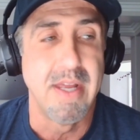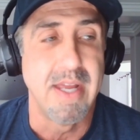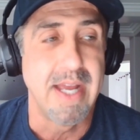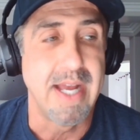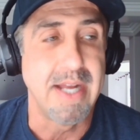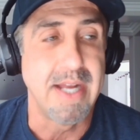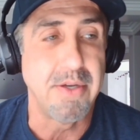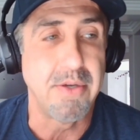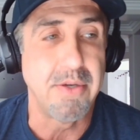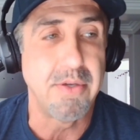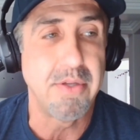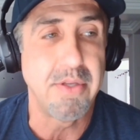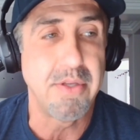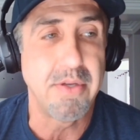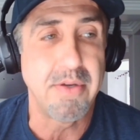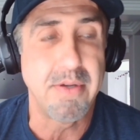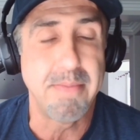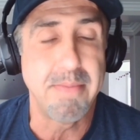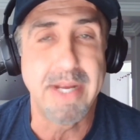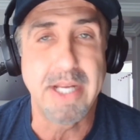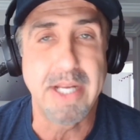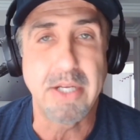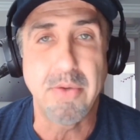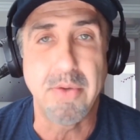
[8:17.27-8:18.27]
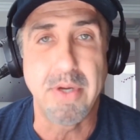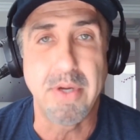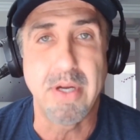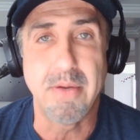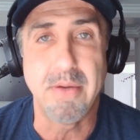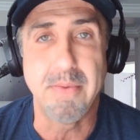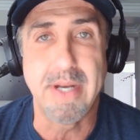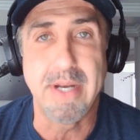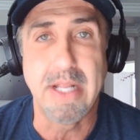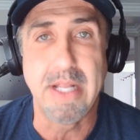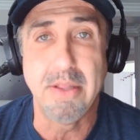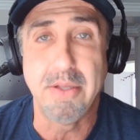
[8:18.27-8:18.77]
And earlier in my career,
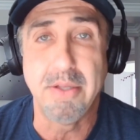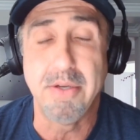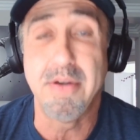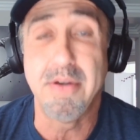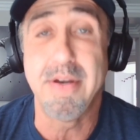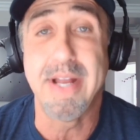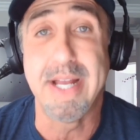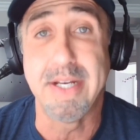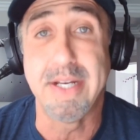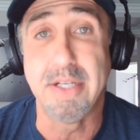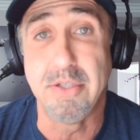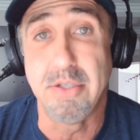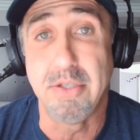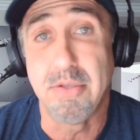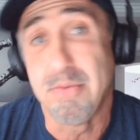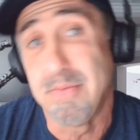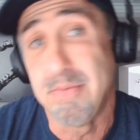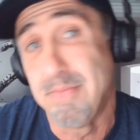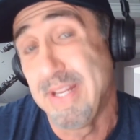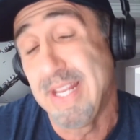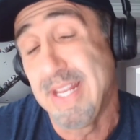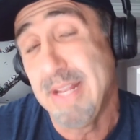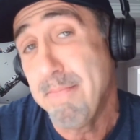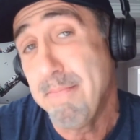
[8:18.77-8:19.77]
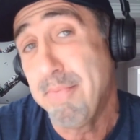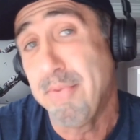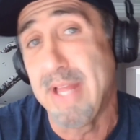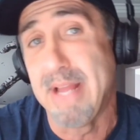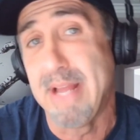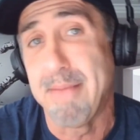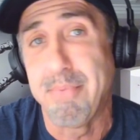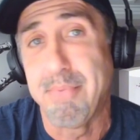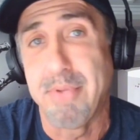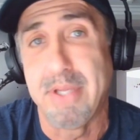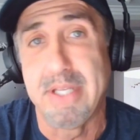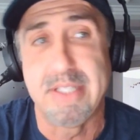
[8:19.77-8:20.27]
when I learned how to do implant
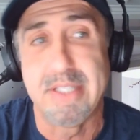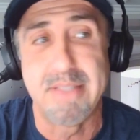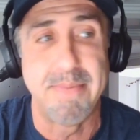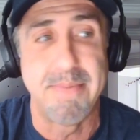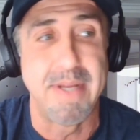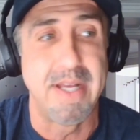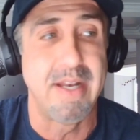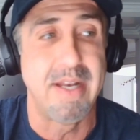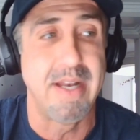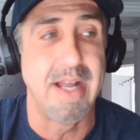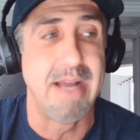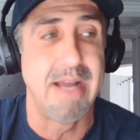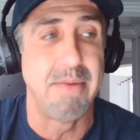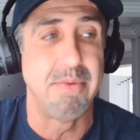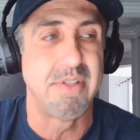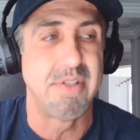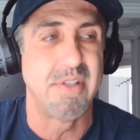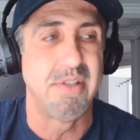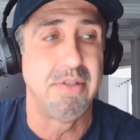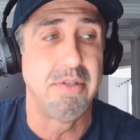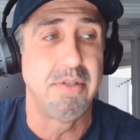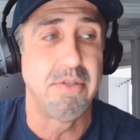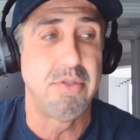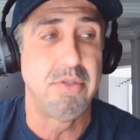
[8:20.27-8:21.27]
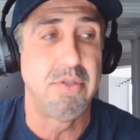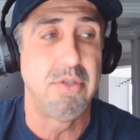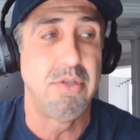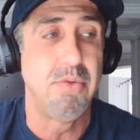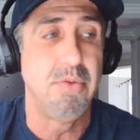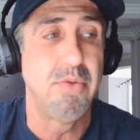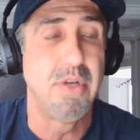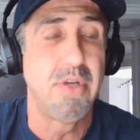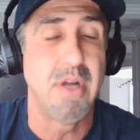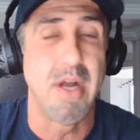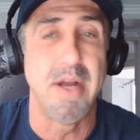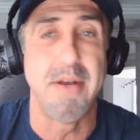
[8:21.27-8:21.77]
placement, I was a little
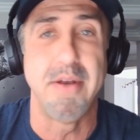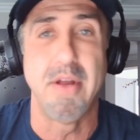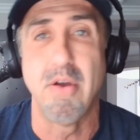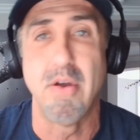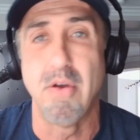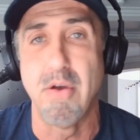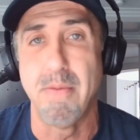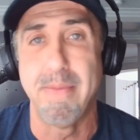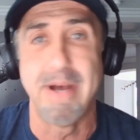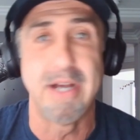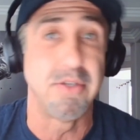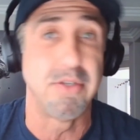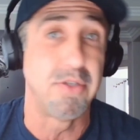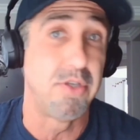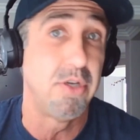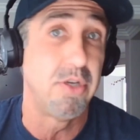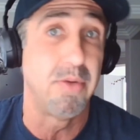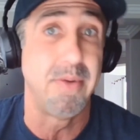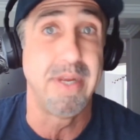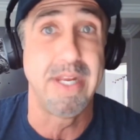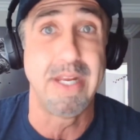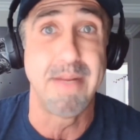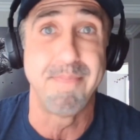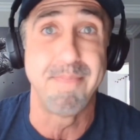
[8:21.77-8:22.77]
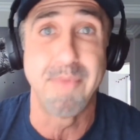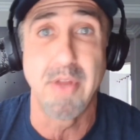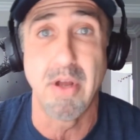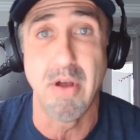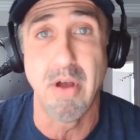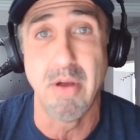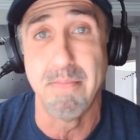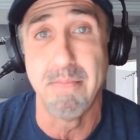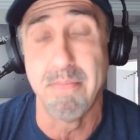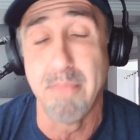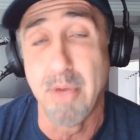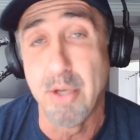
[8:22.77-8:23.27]
too gung-ho about doing
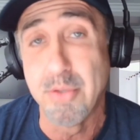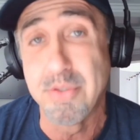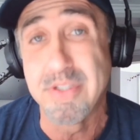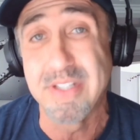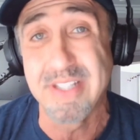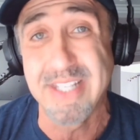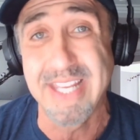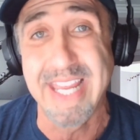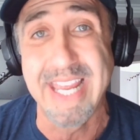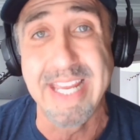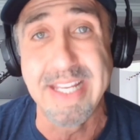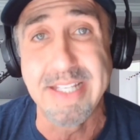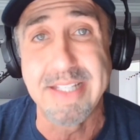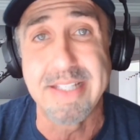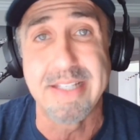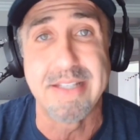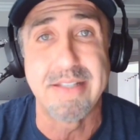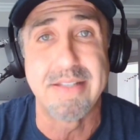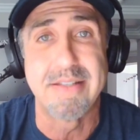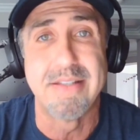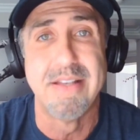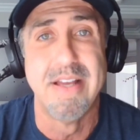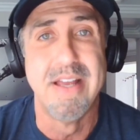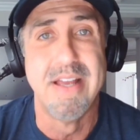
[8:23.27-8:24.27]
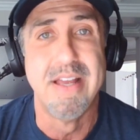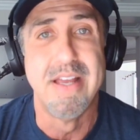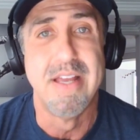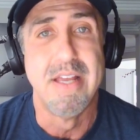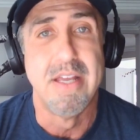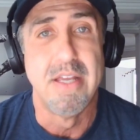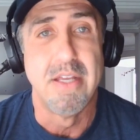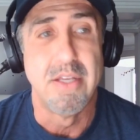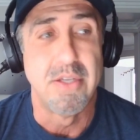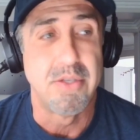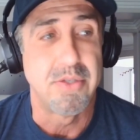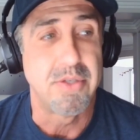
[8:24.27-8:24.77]
most cases.
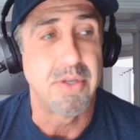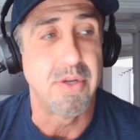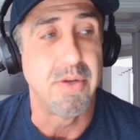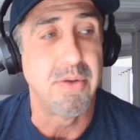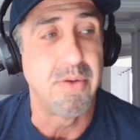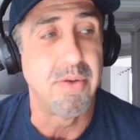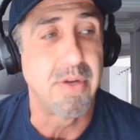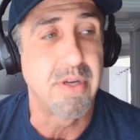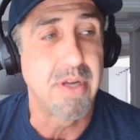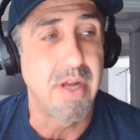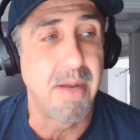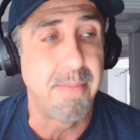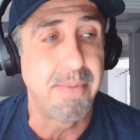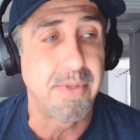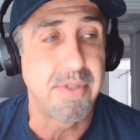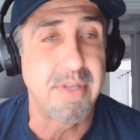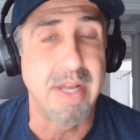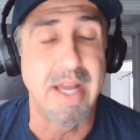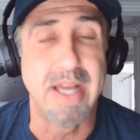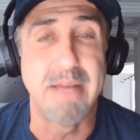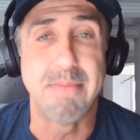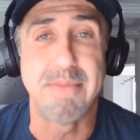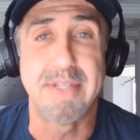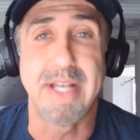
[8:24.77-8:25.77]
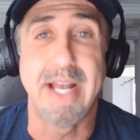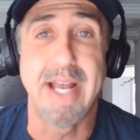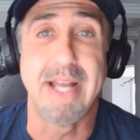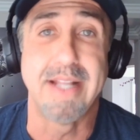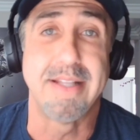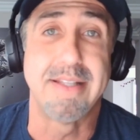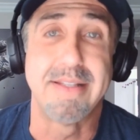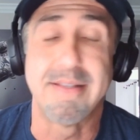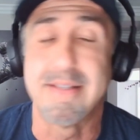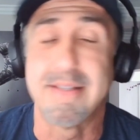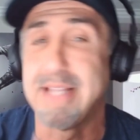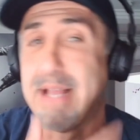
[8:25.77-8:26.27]
So a couple times I had
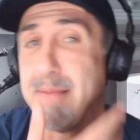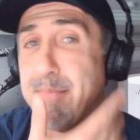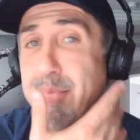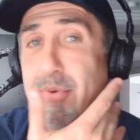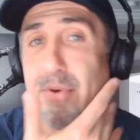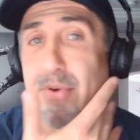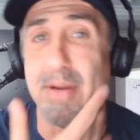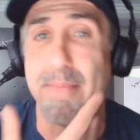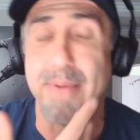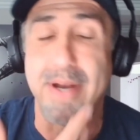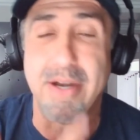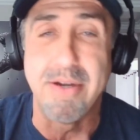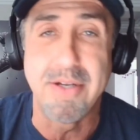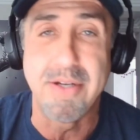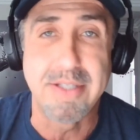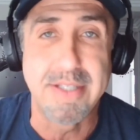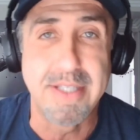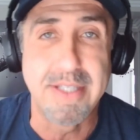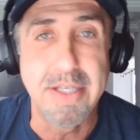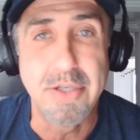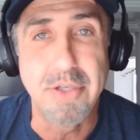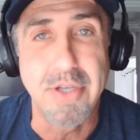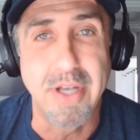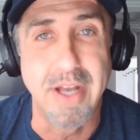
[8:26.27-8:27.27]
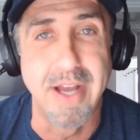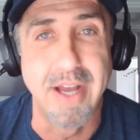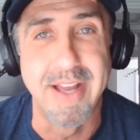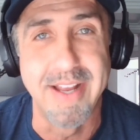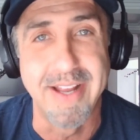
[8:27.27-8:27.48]
temporary paresthesia,